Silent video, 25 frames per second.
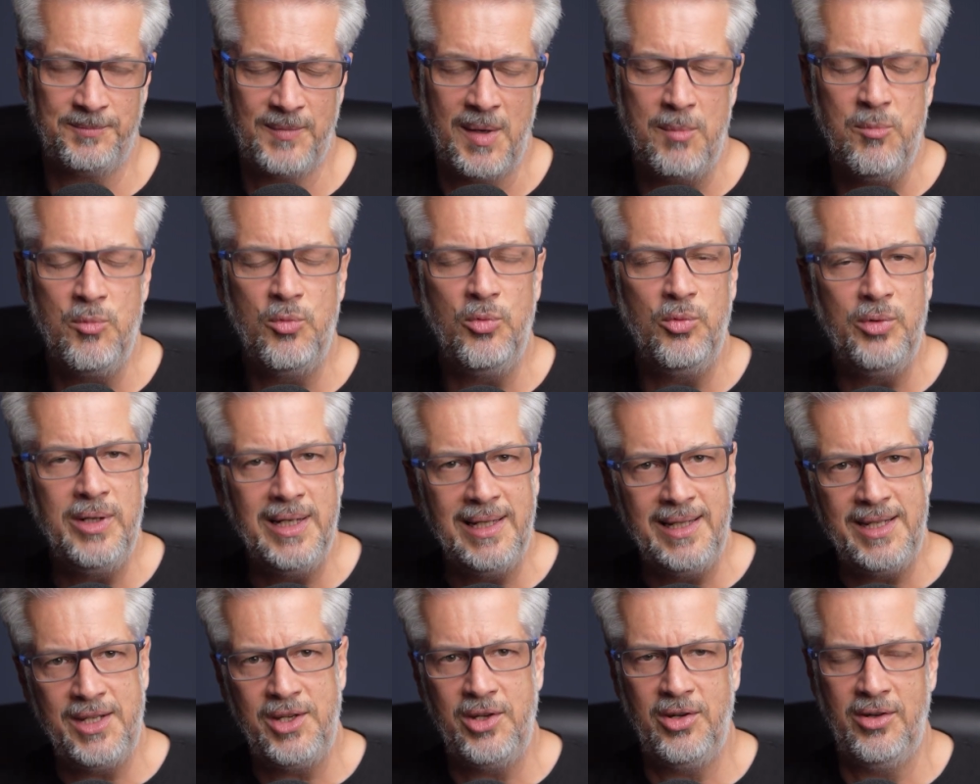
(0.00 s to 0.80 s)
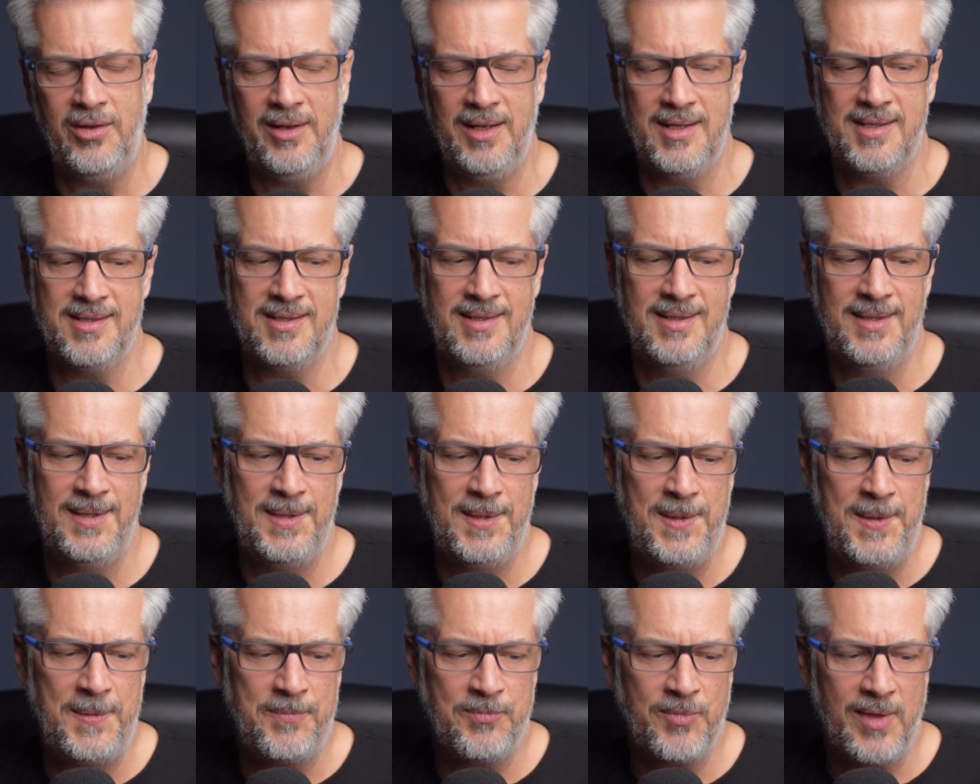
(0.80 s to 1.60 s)
I'm really curious.
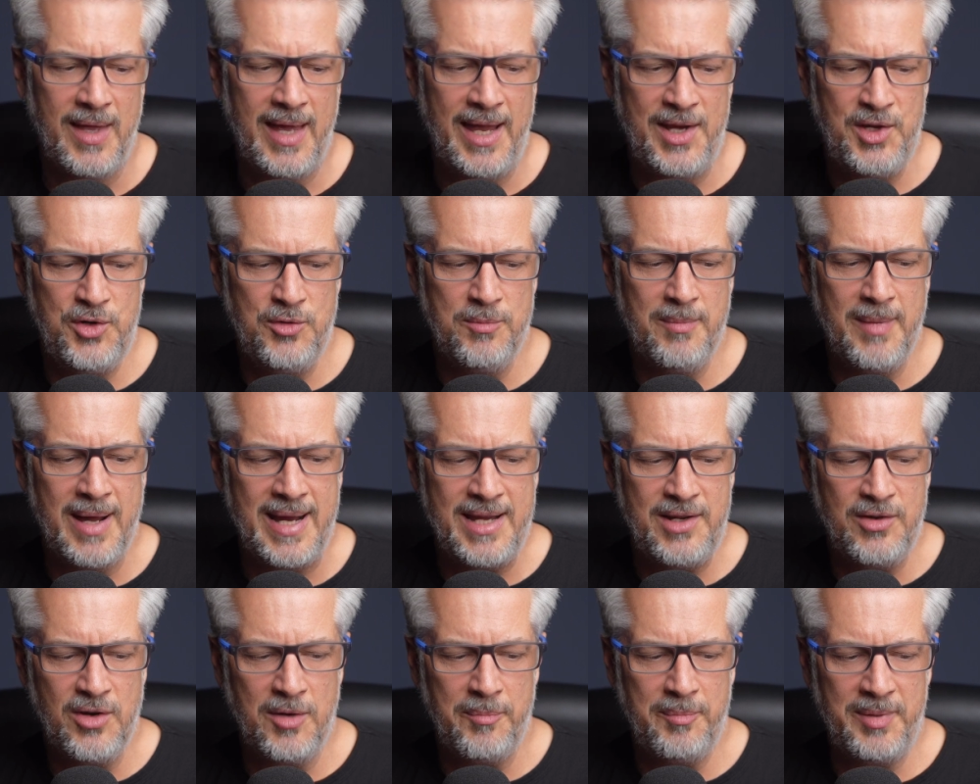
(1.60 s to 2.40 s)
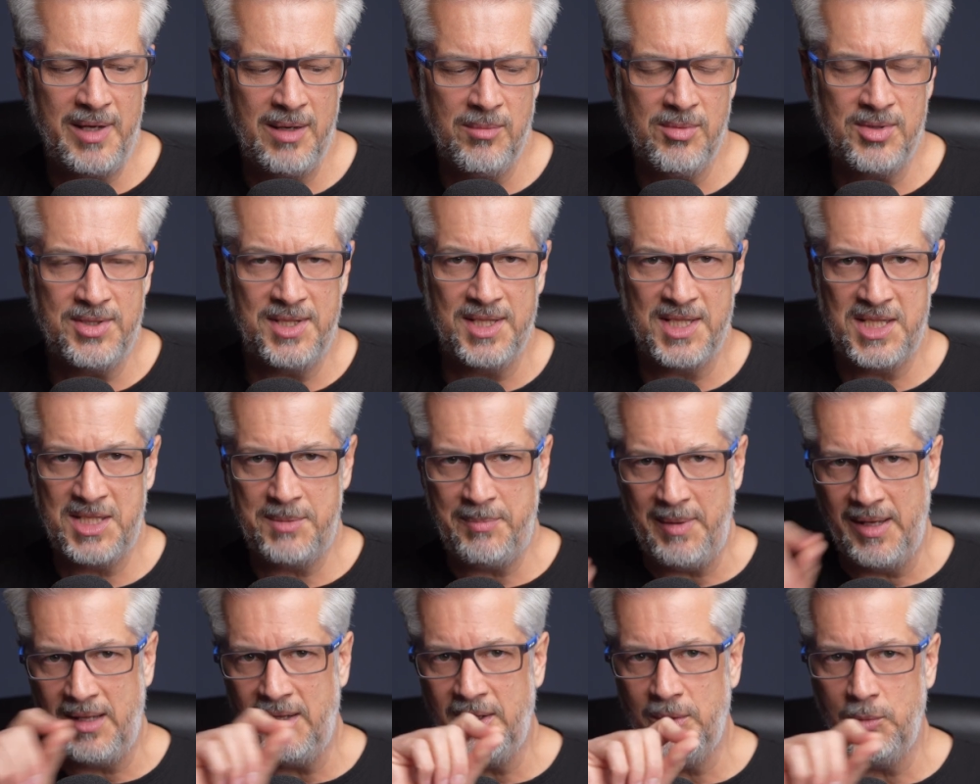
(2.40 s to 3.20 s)
And you might not be able to
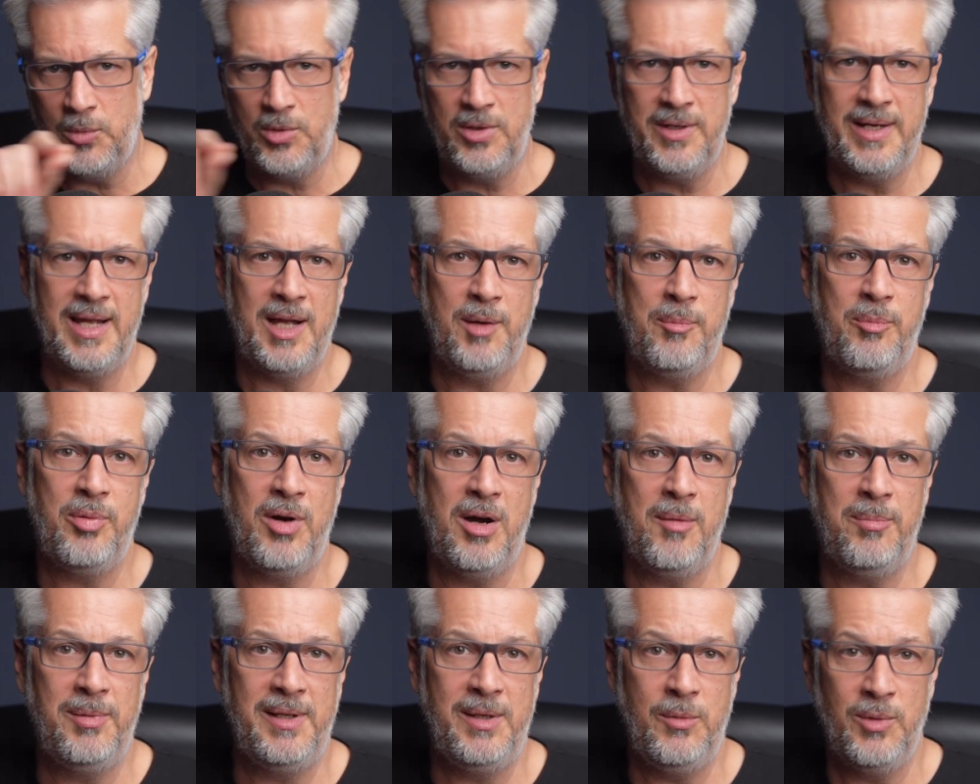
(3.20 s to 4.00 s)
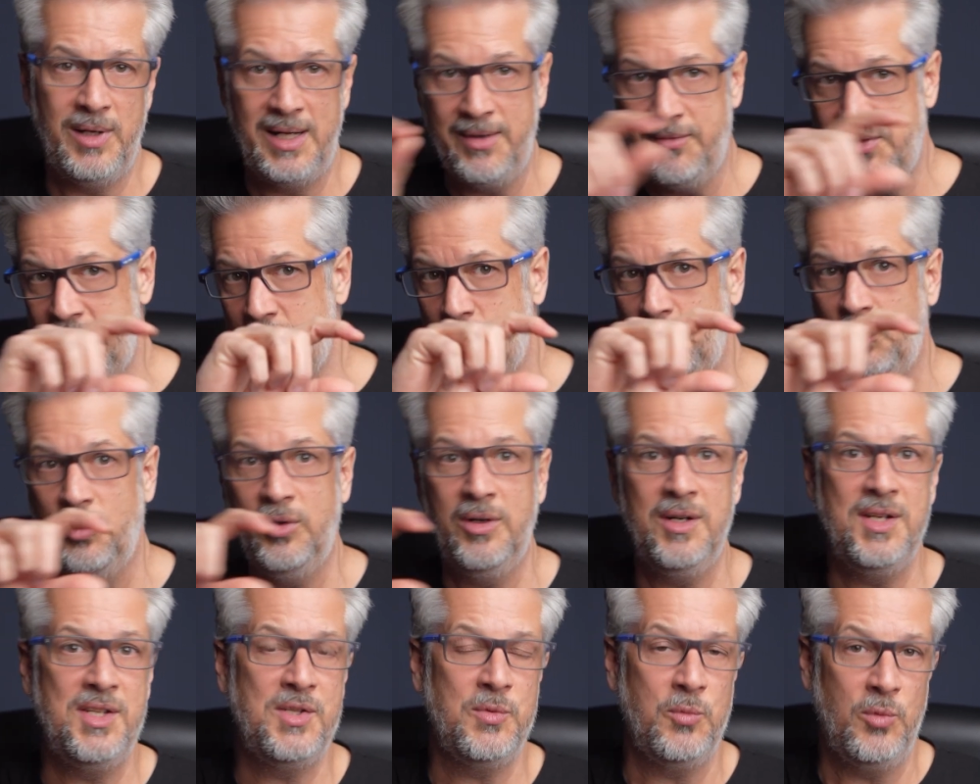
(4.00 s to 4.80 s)
spell the word out properly, whatever the
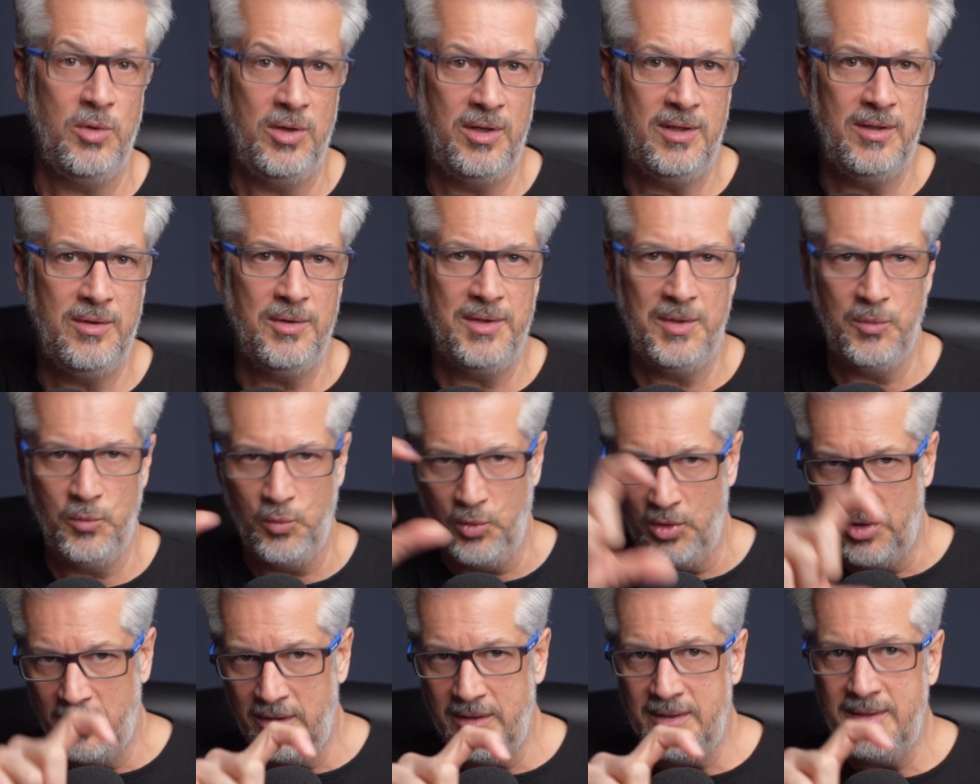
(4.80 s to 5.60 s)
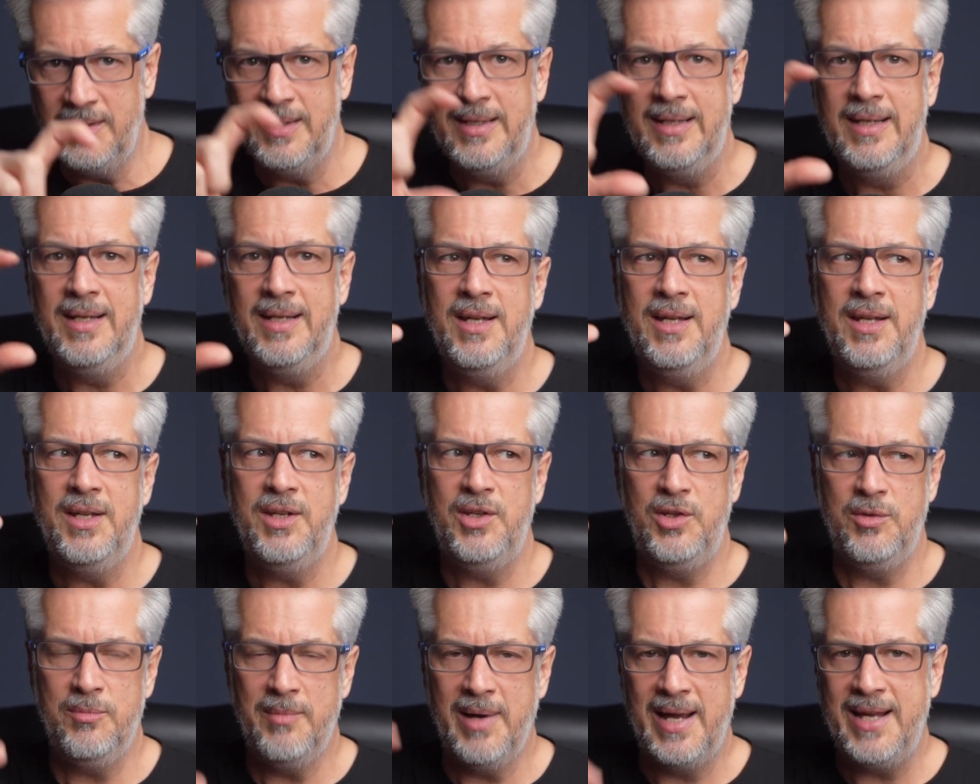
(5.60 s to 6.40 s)
words were or the word,
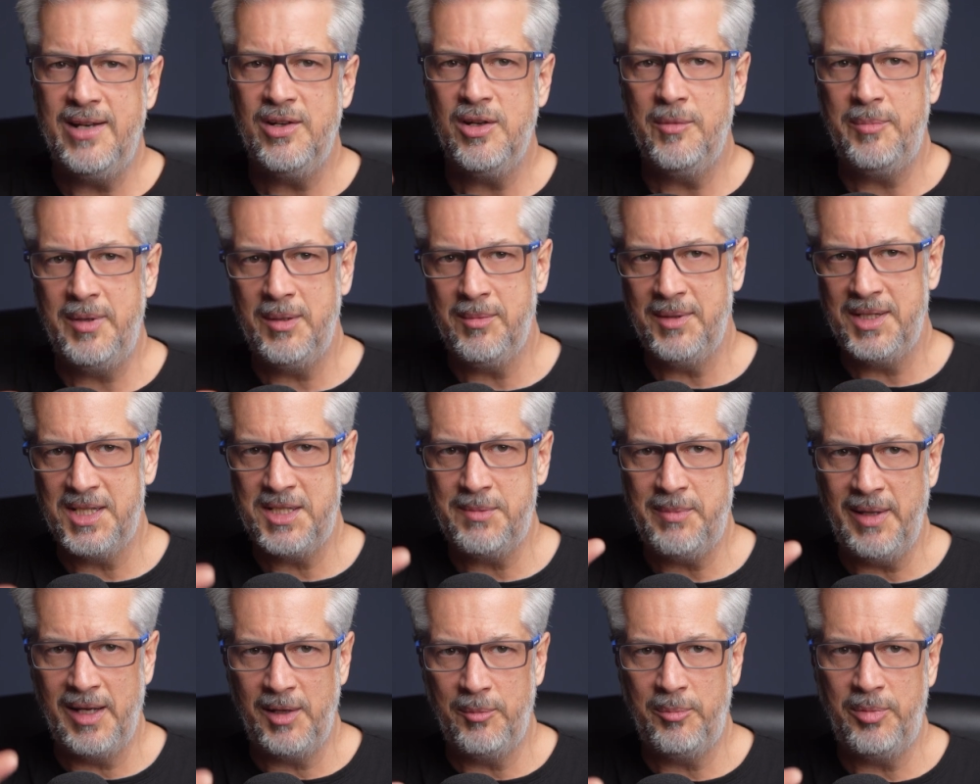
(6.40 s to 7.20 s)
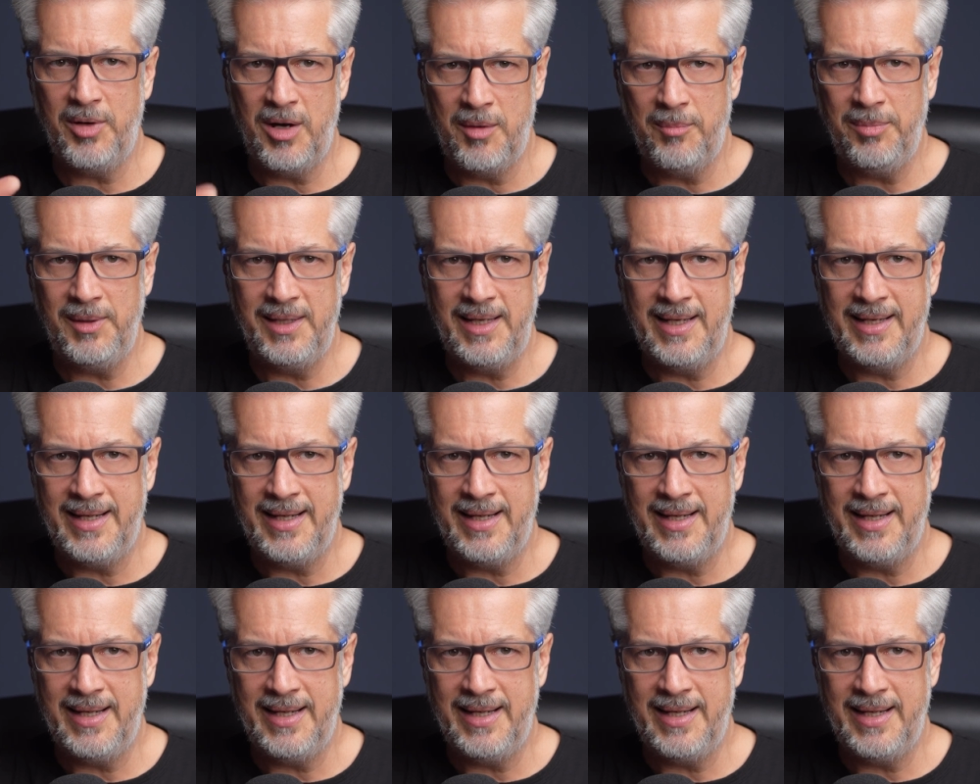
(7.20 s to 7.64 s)
you might not be able to spell it properly.